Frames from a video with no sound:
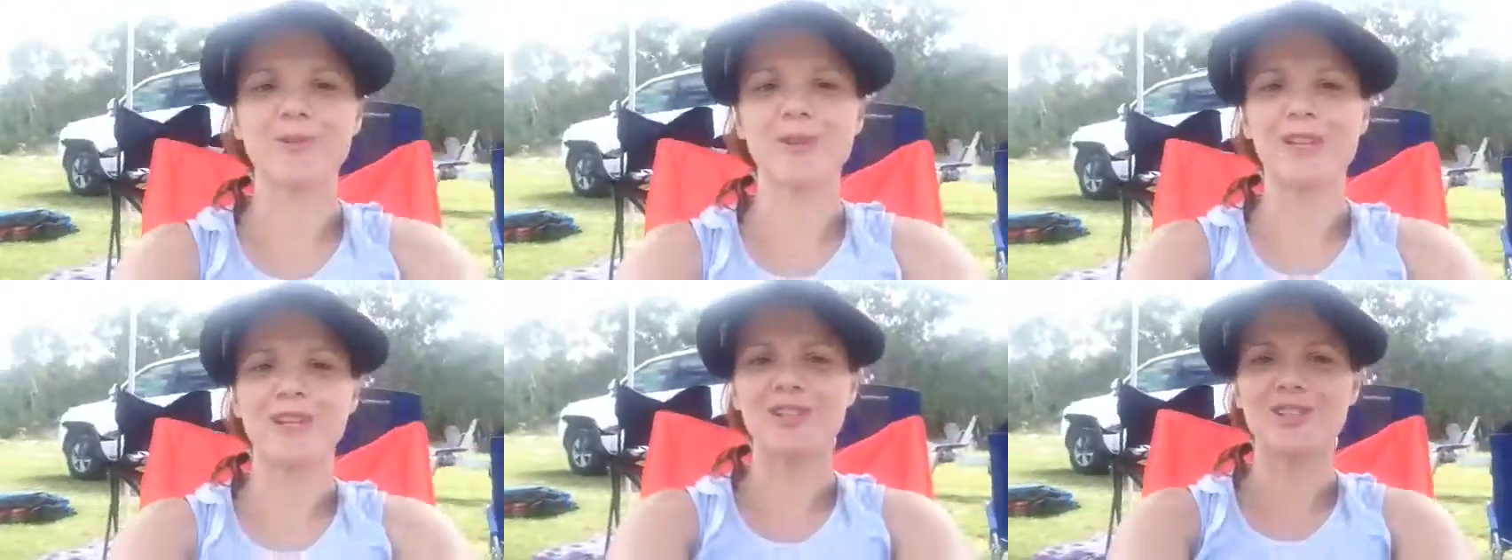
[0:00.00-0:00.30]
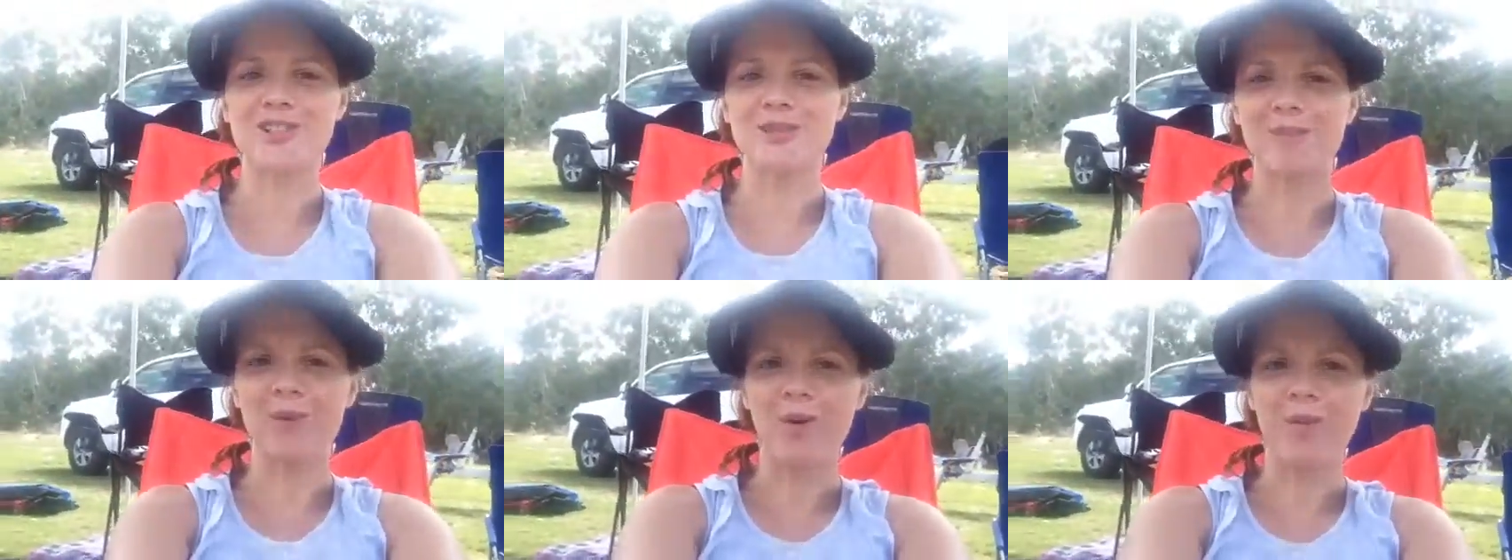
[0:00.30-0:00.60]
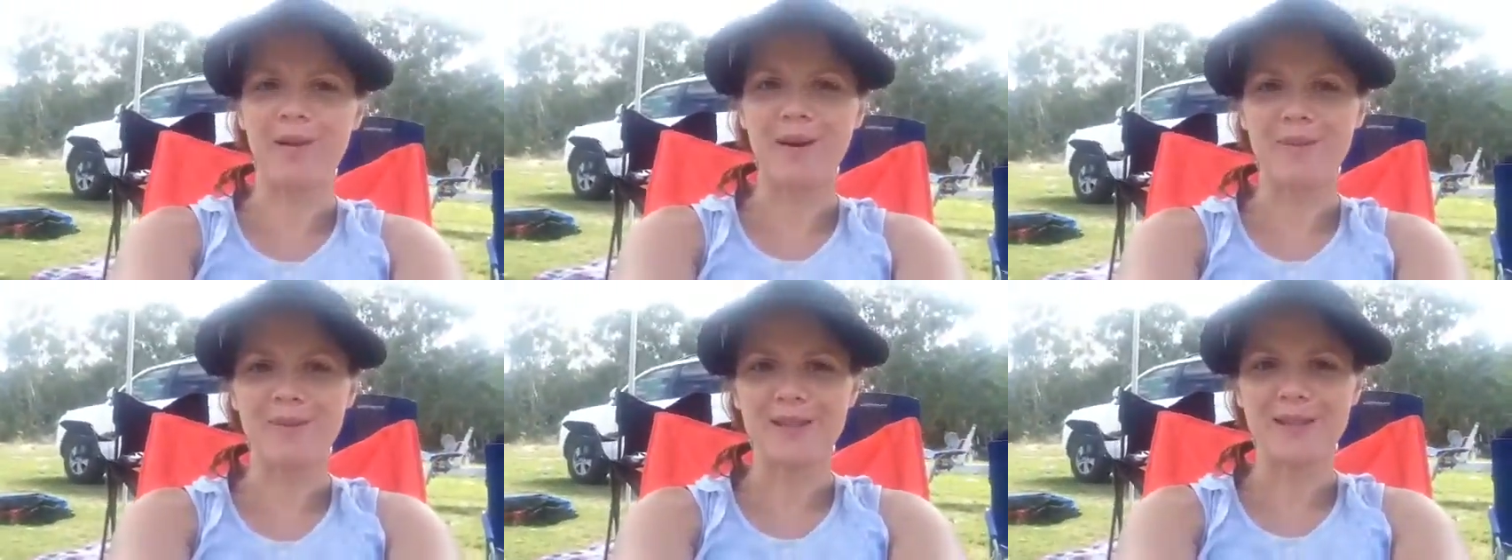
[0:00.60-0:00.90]
that we can just pop
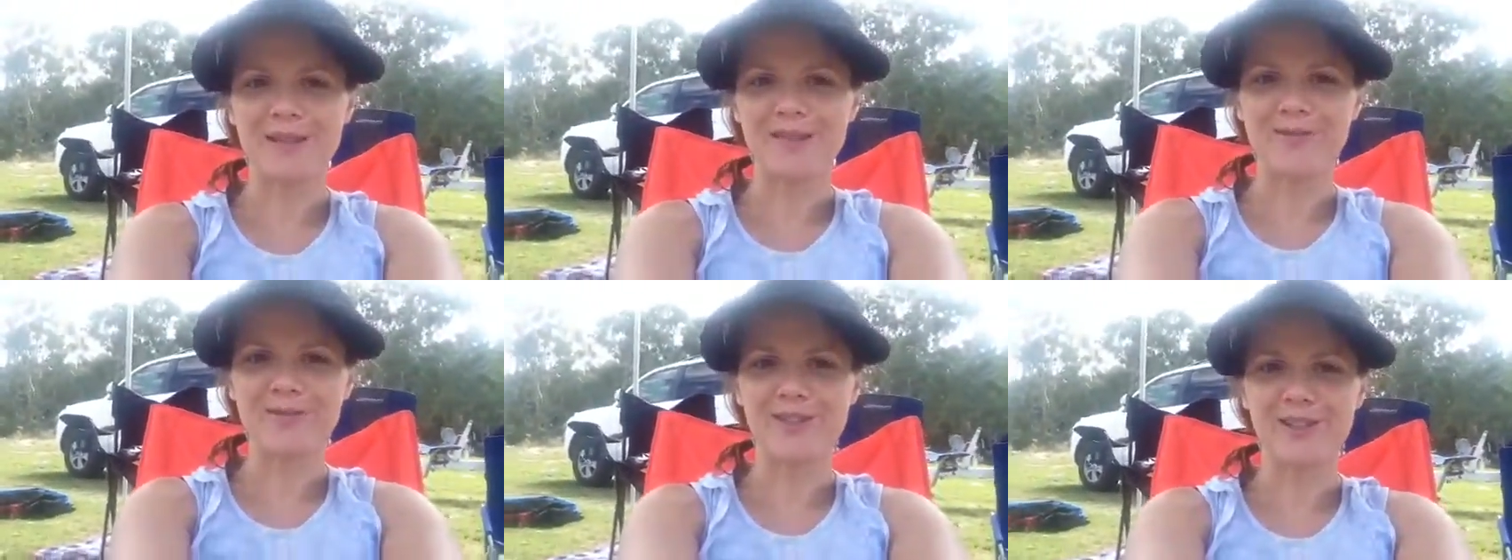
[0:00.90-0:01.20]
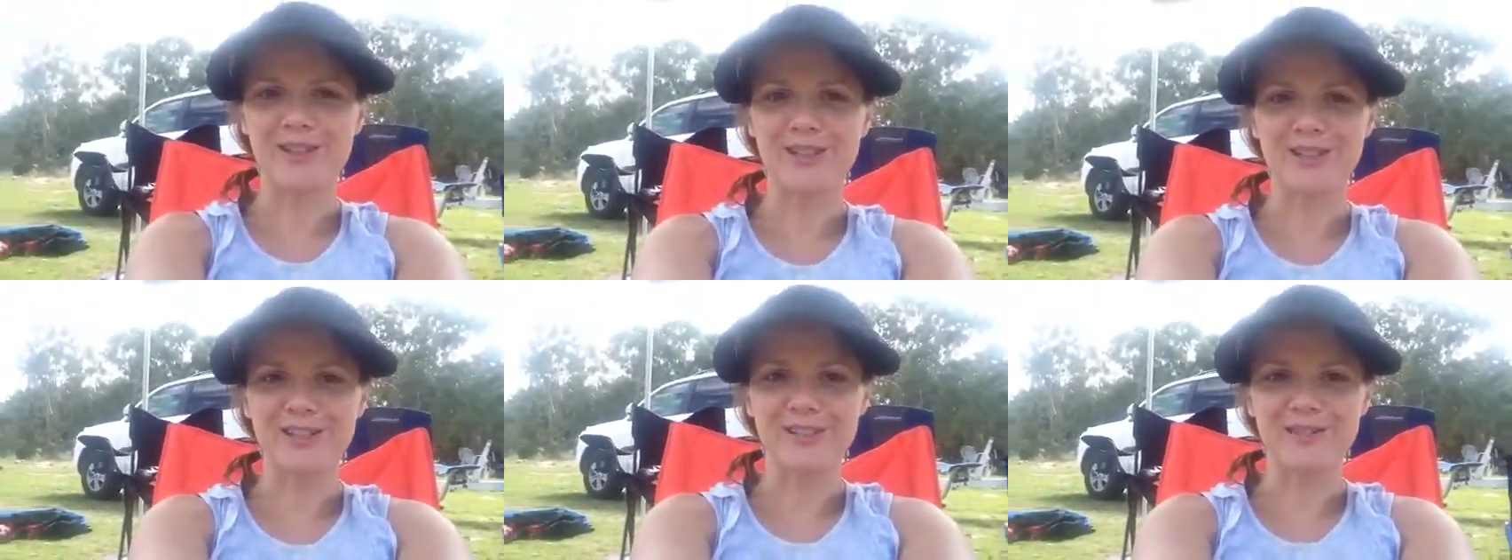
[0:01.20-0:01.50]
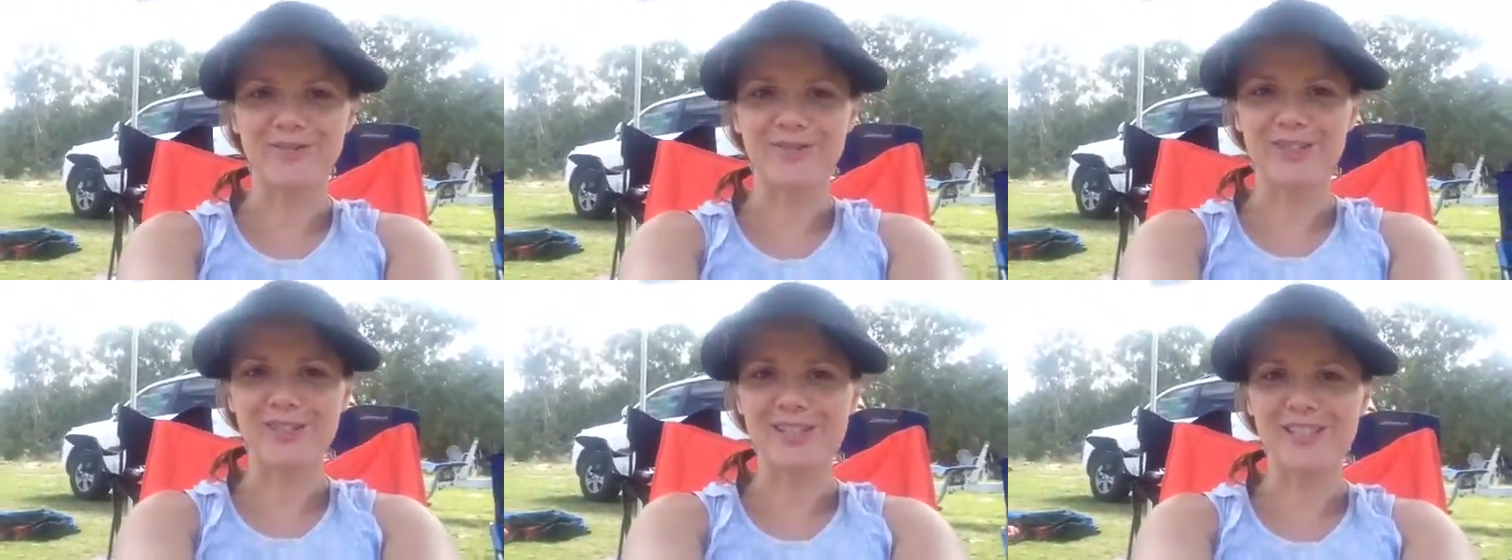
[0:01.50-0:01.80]
up here for
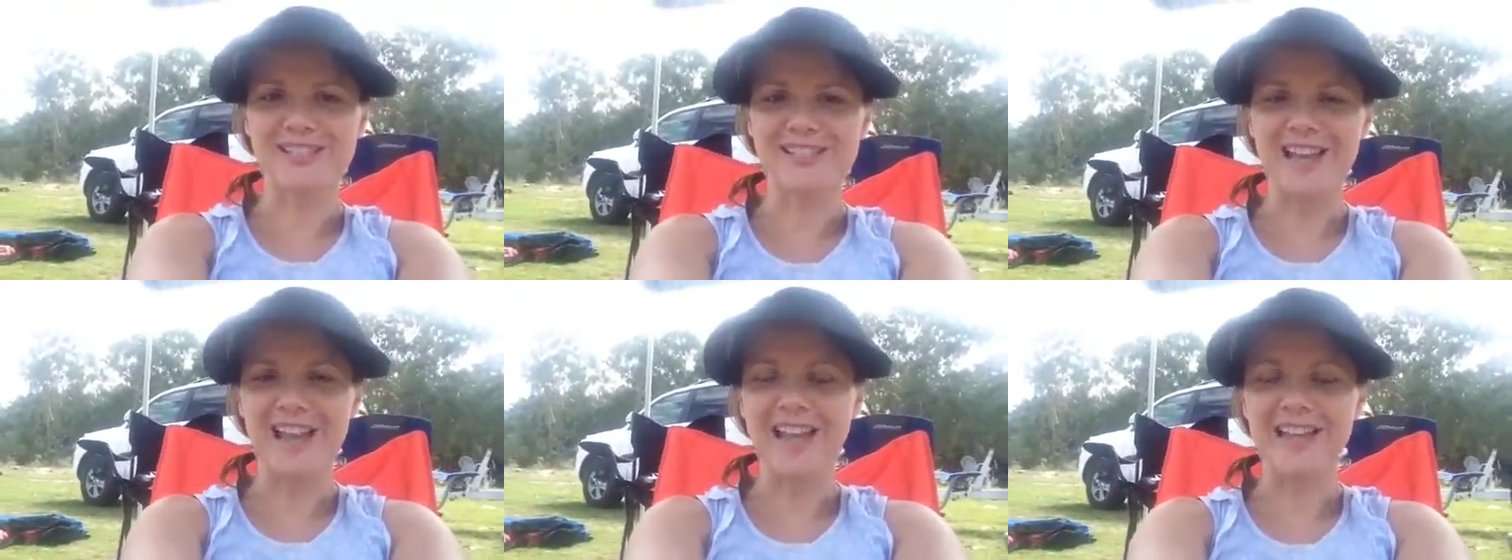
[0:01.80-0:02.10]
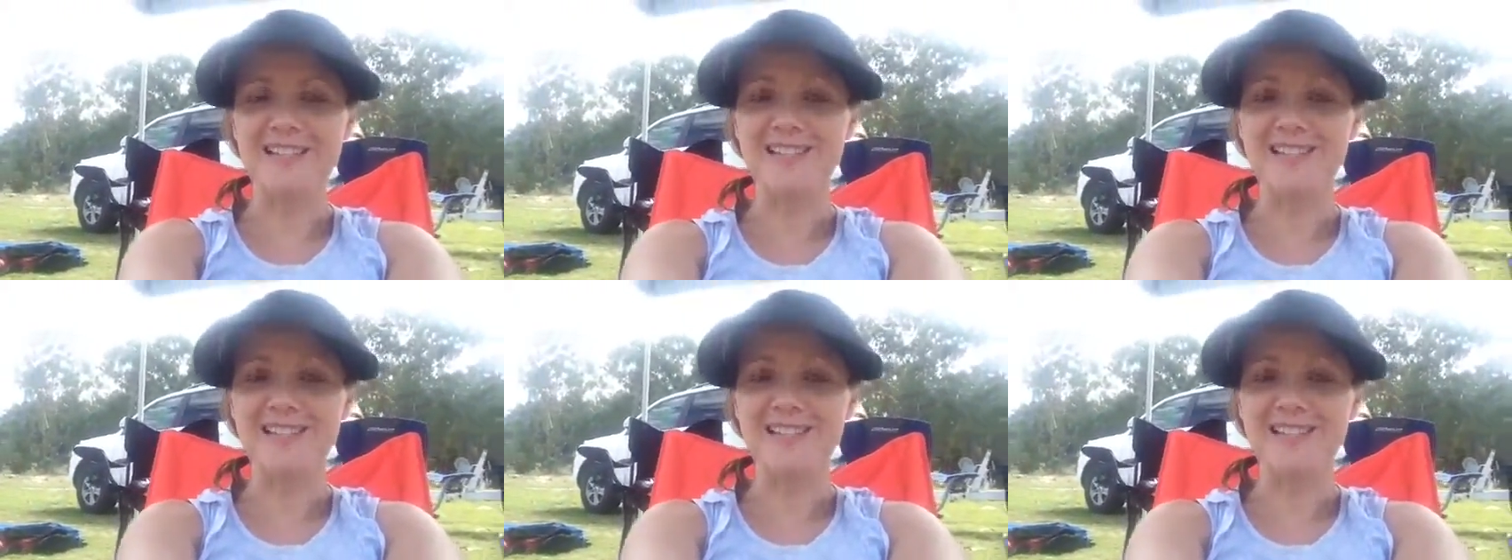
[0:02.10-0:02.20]
the day.